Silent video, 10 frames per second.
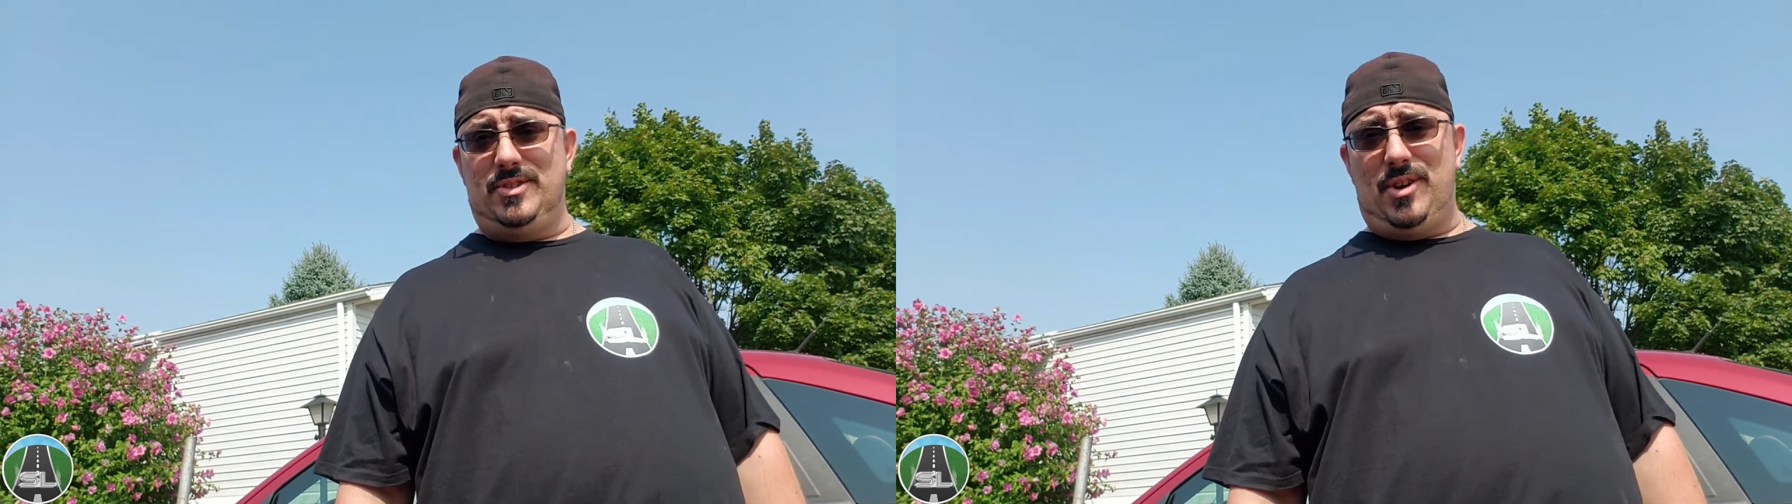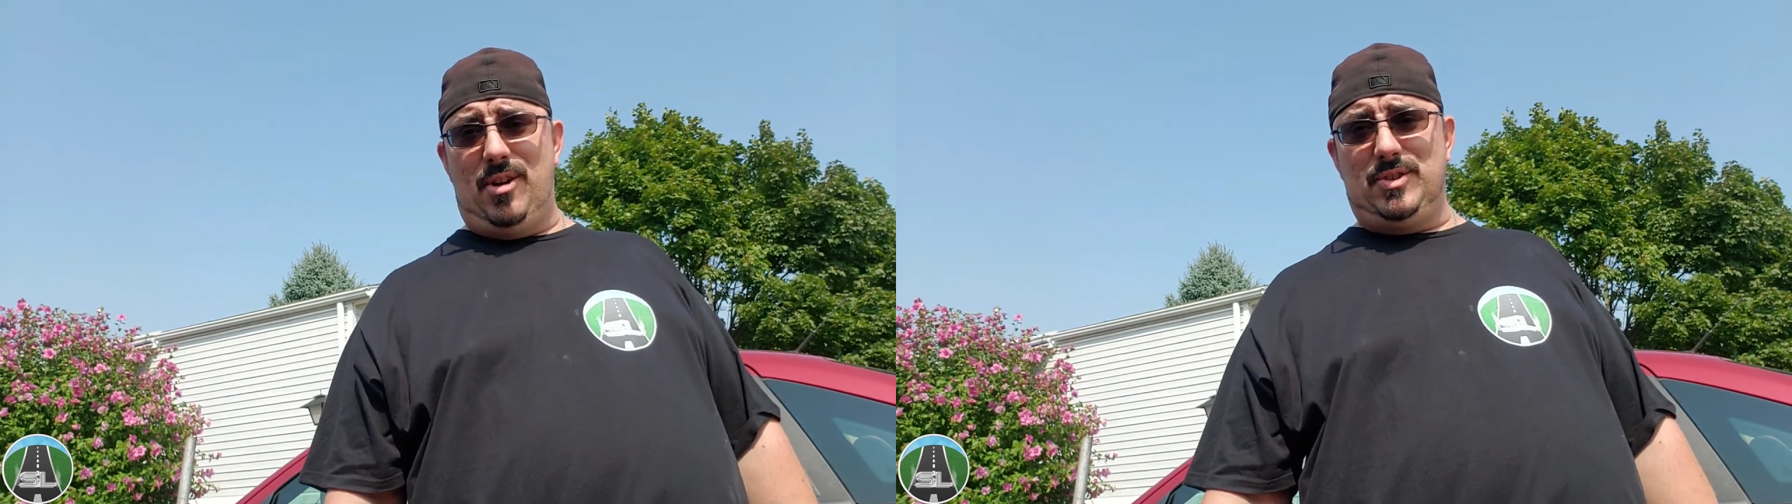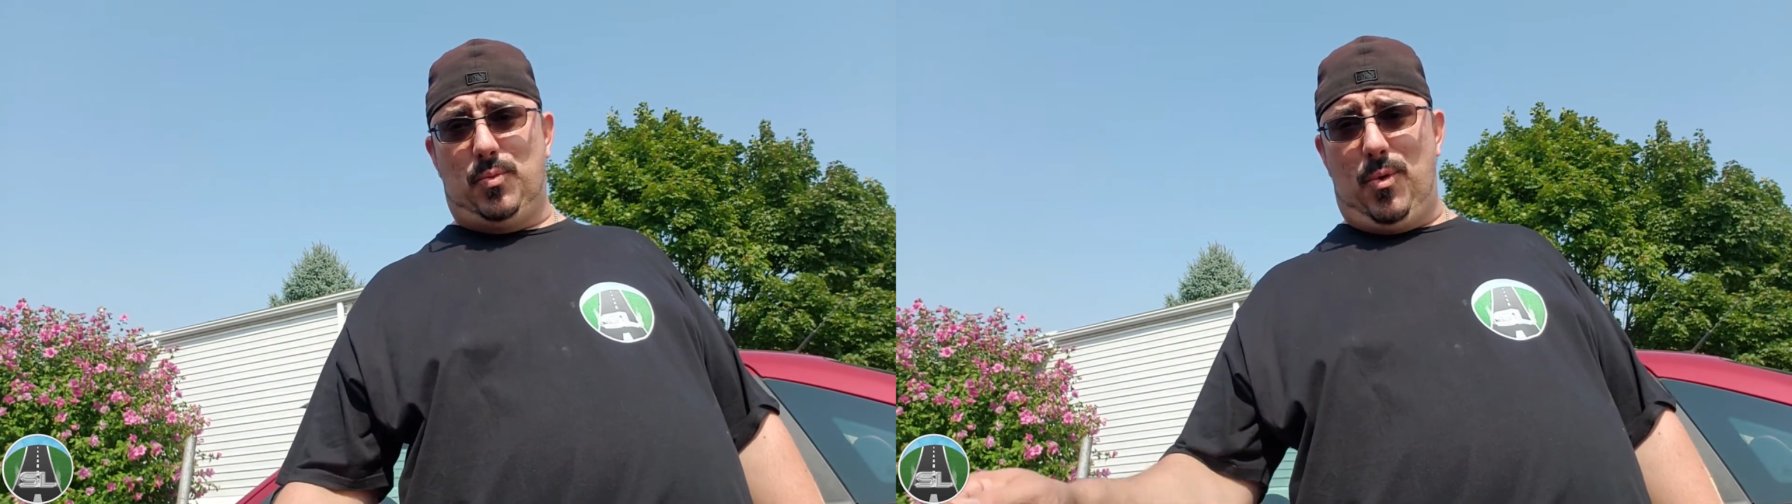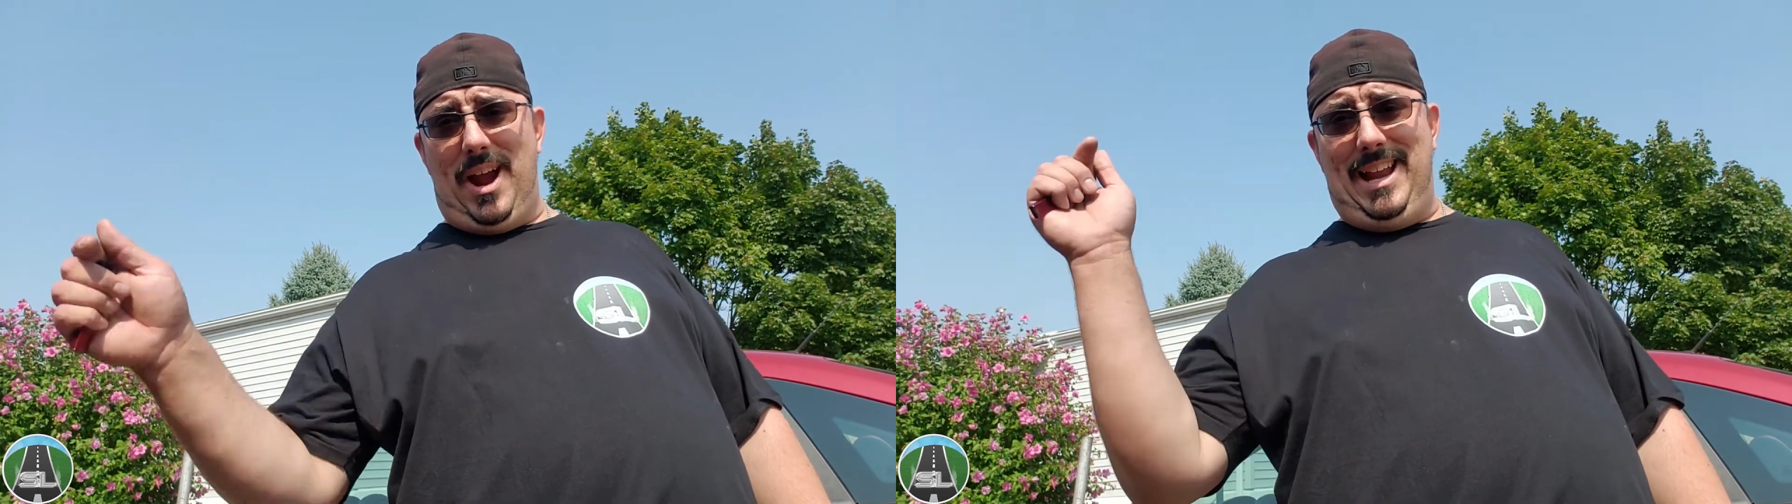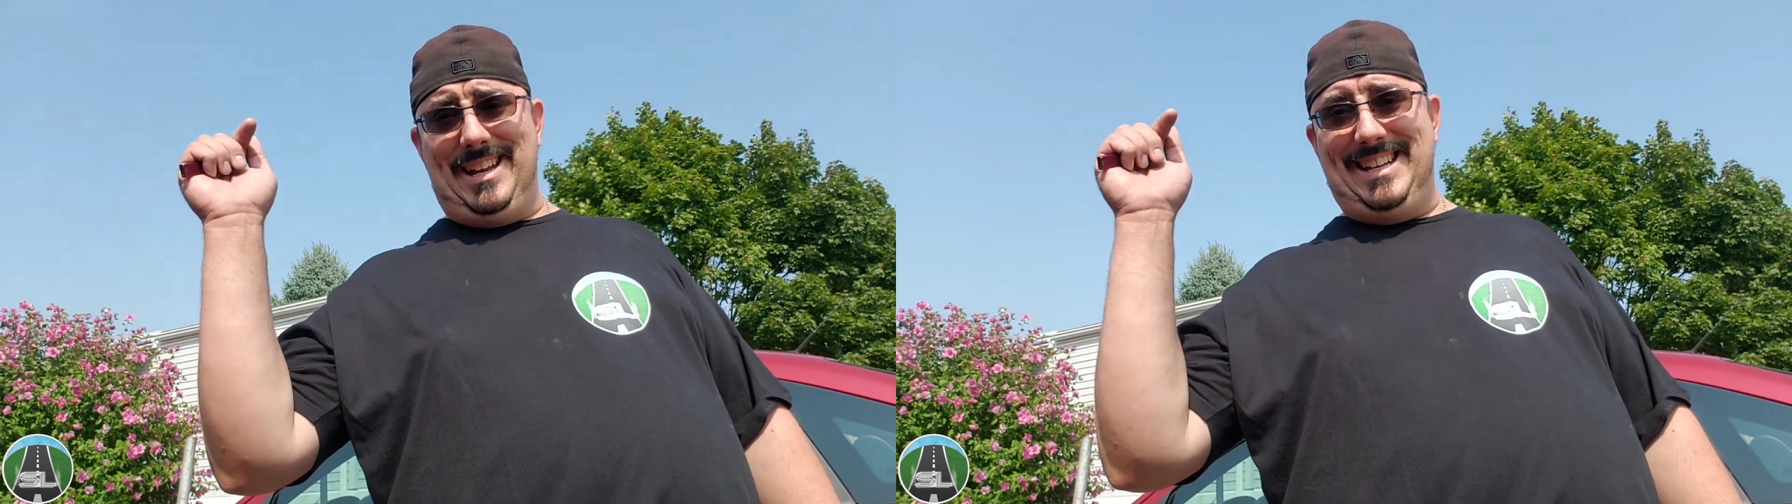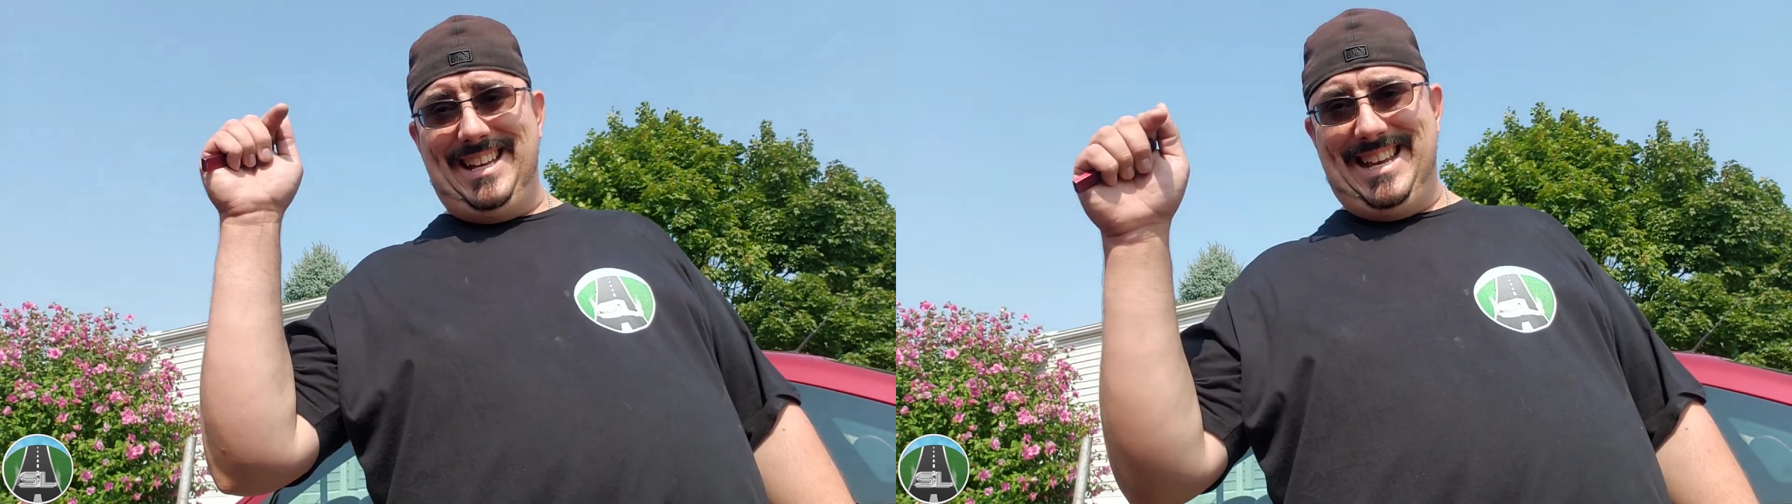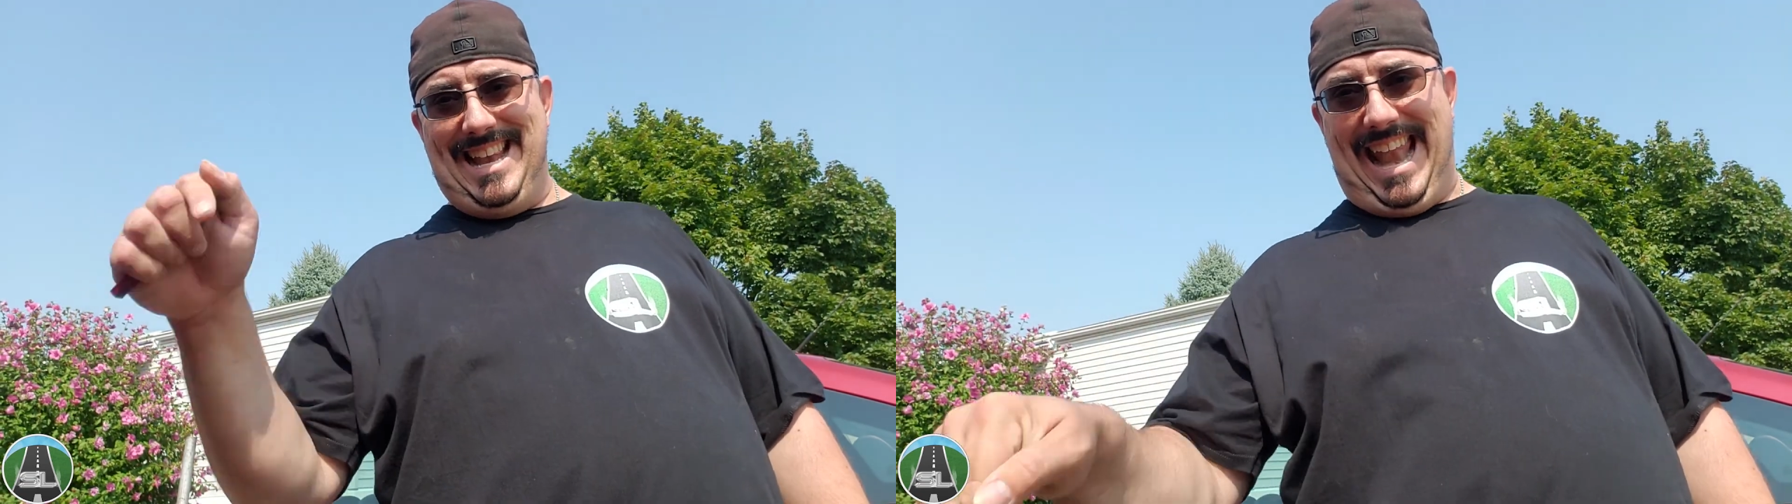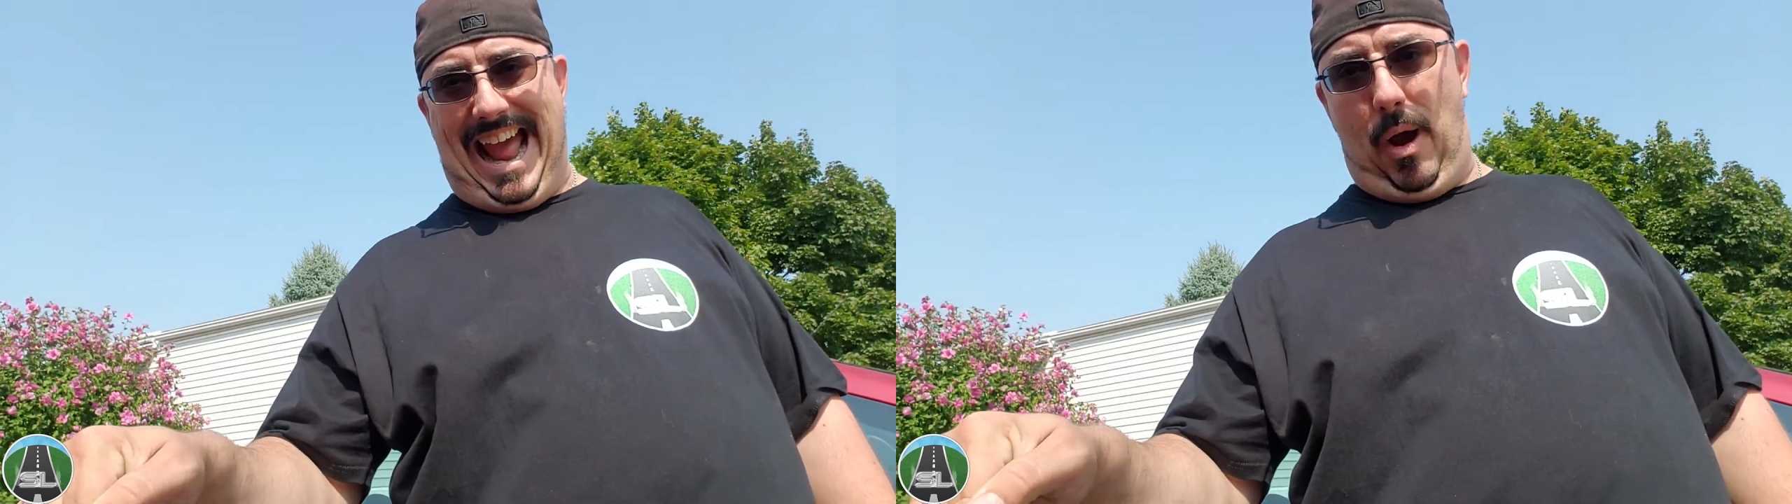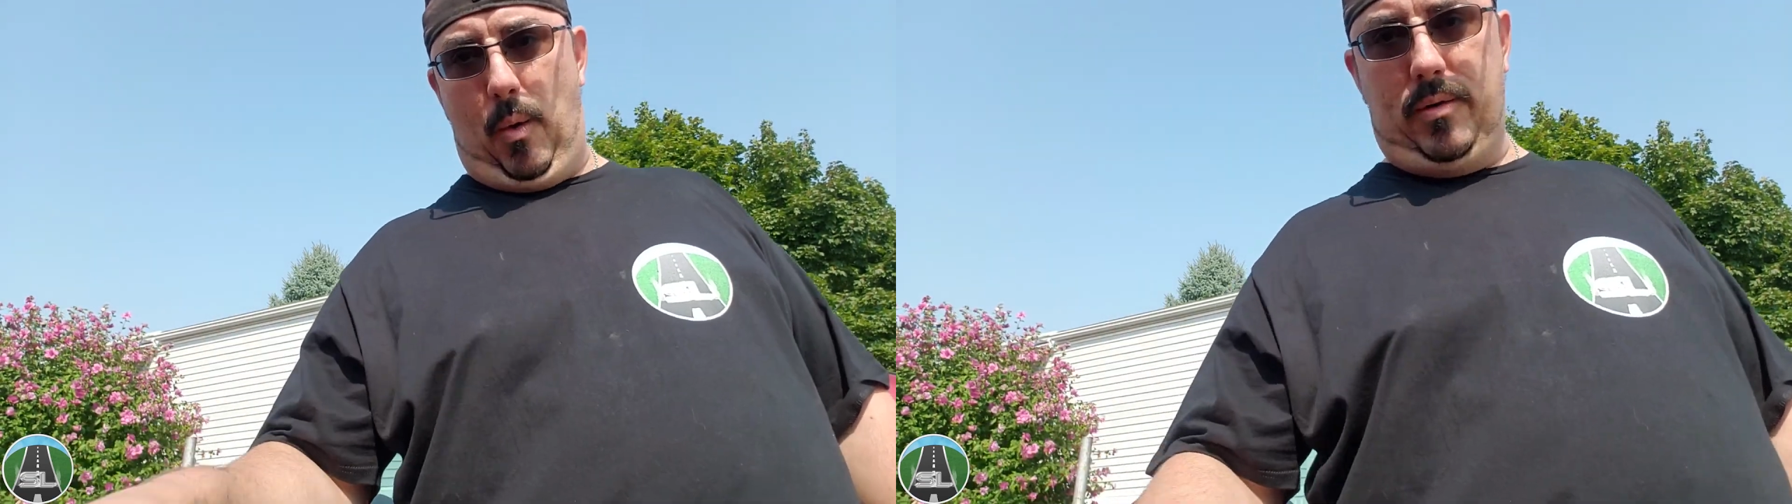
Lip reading: starts right now.